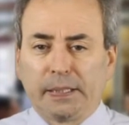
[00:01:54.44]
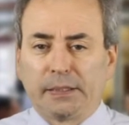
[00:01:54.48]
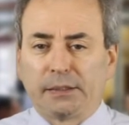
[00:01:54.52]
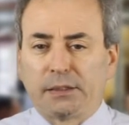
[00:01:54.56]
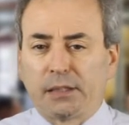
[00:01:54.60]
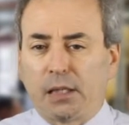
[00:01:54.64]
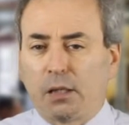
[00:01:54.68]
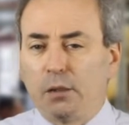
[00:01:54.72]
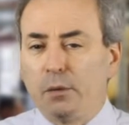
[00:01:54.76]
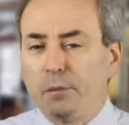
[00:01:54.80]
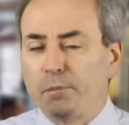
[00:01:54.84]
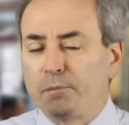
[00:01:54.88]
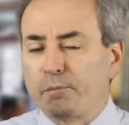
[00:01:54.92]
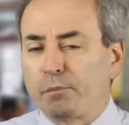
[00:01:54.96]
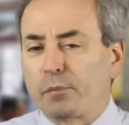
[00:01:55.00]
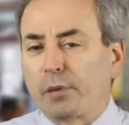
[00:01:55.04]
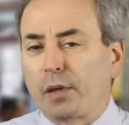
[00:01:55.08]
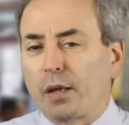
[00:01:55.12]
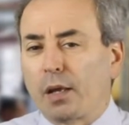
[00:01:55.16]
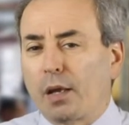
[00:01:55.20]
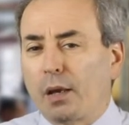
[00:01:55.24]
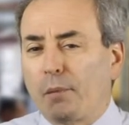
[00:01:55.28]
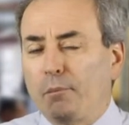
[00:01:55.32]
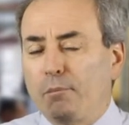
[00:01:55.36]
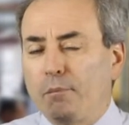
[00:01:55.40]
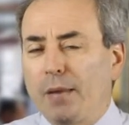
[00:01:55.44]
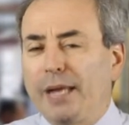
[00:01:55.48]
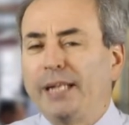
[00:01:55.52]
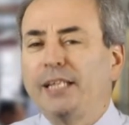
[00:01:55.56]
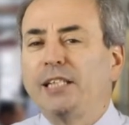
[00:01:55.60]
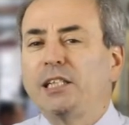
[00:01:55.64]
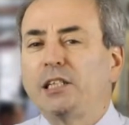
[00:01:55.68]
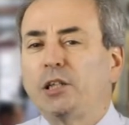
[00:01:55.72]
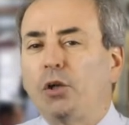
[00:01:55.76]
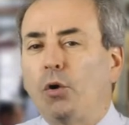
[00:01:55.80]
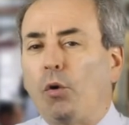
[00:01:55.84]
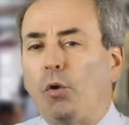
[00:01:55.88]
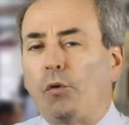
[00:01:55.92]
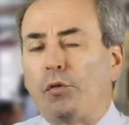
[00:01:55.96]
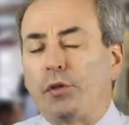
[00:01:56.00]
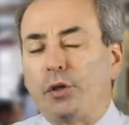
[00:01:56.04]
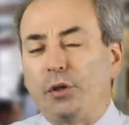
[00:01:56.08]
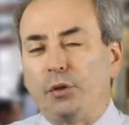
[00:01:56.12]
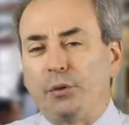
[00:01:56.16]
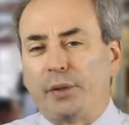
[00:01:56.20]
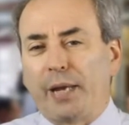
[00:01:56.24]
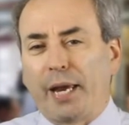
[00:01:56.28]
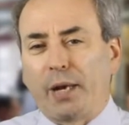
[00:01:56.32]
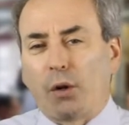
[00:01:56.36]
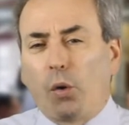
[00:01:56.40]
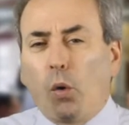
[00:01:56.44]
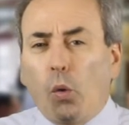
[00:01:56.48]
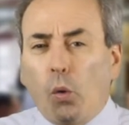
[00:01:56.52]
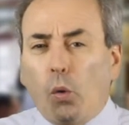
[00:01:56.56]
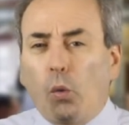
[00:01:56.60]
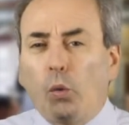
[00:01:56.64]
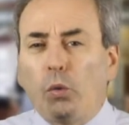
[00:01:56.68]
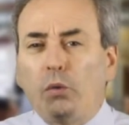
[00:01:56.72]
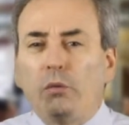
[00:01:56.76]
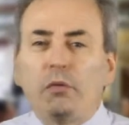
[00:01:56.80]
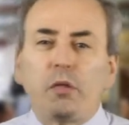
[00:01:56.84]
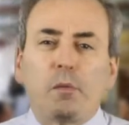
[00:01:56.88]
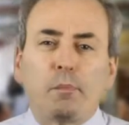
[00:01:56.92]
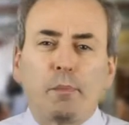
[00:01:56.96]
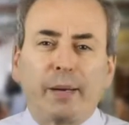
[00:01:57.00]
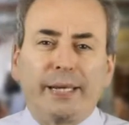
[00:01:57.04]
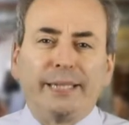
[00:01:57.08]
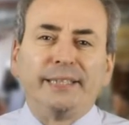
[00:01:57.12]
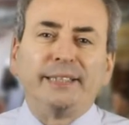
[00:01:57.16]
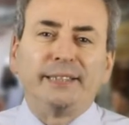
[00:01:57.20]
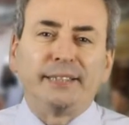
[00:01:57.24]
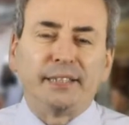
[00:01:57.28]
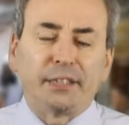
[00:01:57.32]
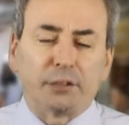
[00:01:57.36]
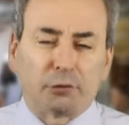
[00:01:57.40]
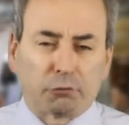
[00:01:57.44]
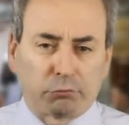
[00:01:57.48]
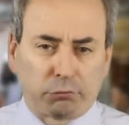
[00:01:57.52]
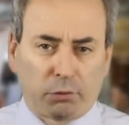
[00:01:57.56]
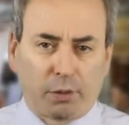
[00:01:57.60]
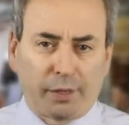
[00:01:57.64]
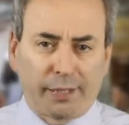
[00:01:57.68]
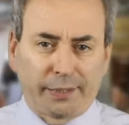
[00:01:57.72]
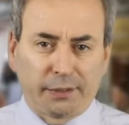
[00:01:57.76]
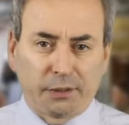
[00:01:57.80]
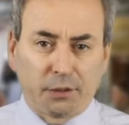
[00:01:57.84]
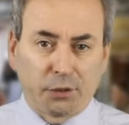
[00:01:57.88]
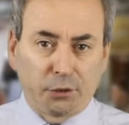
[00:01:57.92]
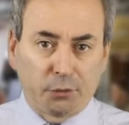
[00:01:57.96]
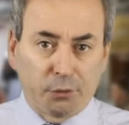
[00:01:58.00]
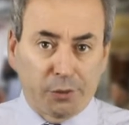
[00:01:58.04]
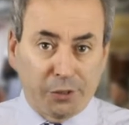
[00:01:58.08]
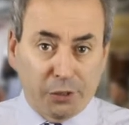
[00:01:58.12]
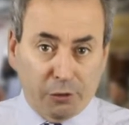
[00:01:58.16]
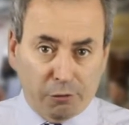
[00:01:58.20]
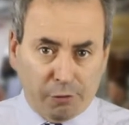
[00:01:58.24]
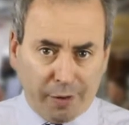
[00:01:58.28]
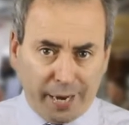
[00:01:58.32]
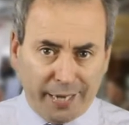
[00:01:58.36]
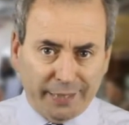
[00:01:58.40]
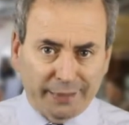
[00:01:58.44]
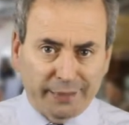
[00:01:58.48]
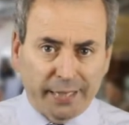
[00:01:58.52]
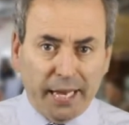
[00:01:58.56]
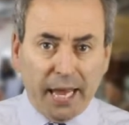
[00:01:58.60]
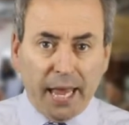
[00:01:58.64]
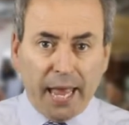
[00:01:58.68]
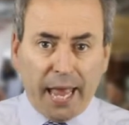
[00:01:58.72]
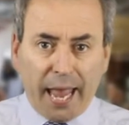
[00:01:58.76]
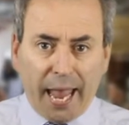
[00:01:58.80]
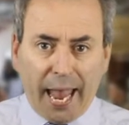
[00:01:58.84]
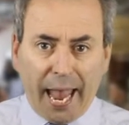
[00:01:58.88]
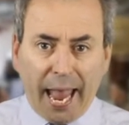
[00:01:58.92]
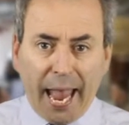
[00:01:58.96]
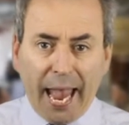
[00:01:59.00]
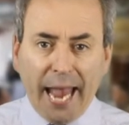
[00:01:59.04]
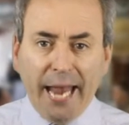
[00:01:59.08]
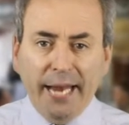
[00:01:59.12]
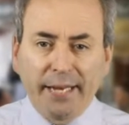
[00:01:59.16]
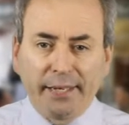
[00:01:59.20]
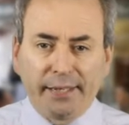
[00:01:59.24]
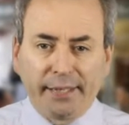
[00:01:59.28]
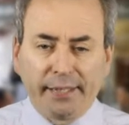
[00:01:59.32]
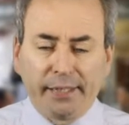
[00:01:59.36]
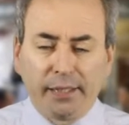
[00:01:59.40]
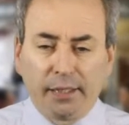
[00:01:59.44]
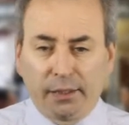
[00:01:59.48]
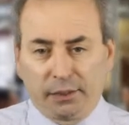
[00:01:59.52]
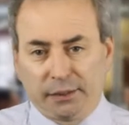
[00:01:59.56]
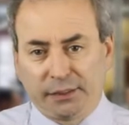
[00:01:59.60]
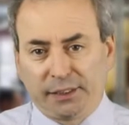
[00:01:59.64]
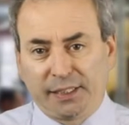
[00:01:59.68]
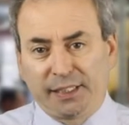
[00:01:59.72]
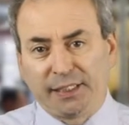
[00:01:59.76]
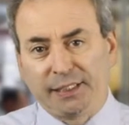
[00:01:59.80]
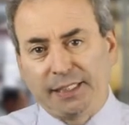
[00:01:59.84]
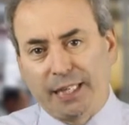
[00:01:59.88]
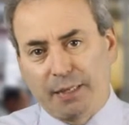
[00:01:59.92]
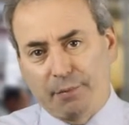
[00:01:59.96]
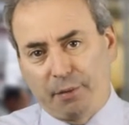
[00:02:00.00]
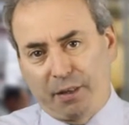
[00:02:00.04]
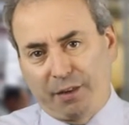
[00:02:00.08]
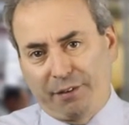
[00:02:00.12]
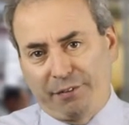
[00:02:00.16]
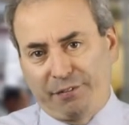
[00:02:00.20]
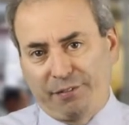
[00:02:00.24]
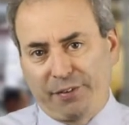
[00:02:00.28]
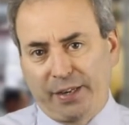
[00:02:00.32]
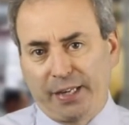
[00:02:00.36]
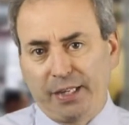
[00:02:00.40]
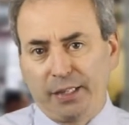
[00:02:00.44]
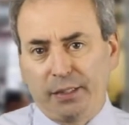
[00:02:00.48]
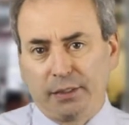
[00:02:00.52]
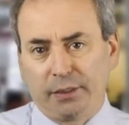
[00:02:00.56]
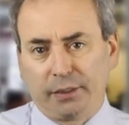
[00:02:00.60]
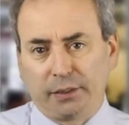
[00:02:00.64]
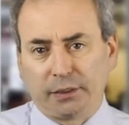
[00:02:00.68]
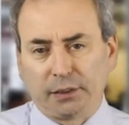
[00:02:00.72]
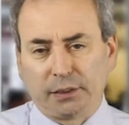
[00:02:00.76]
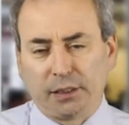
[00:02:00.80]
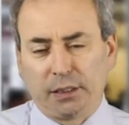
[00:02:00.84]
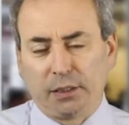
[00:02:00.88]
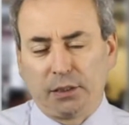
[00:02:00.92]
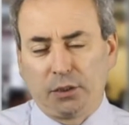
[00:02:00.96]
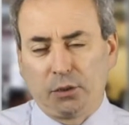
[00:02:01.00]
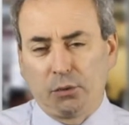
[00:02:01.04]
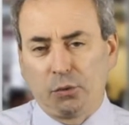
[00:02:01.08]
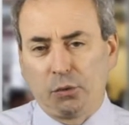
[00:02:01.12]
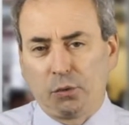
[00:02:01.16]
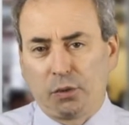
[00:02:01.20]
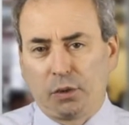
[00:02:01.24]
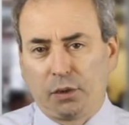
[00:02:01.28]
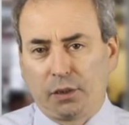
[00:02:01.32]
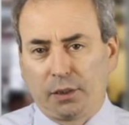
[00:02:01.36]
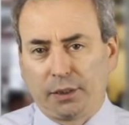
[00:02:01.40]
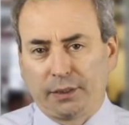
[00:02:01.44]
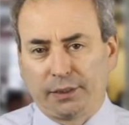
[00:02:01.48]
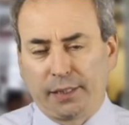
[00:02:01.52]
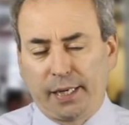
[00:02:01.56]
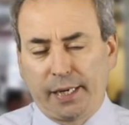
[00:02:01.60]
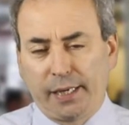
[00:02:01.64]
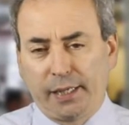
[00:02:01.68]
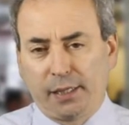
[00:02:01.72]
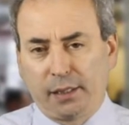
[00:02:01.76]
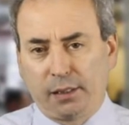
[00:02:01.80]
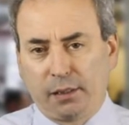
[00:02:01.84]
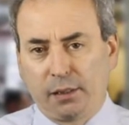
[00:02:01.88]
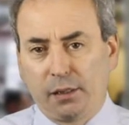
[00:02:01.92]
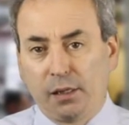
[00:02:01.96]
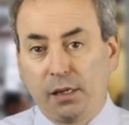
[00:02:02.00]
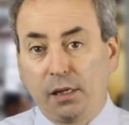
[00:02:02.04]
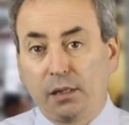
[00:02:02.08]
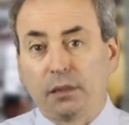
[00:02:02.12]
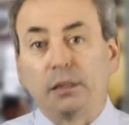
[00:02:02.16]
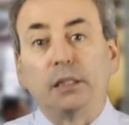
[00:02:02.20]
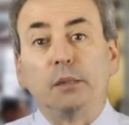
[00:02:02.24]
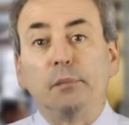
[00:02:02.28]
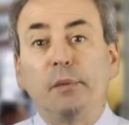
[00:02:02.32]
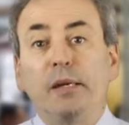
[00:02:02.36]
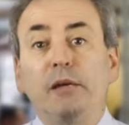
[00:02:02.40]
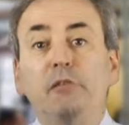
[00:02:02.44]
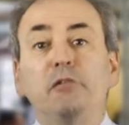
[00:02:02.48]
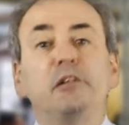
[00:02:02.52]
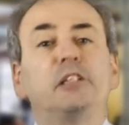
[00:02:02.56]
So make sure that you get all of the basics right and you address any systemic failings in the organisation to be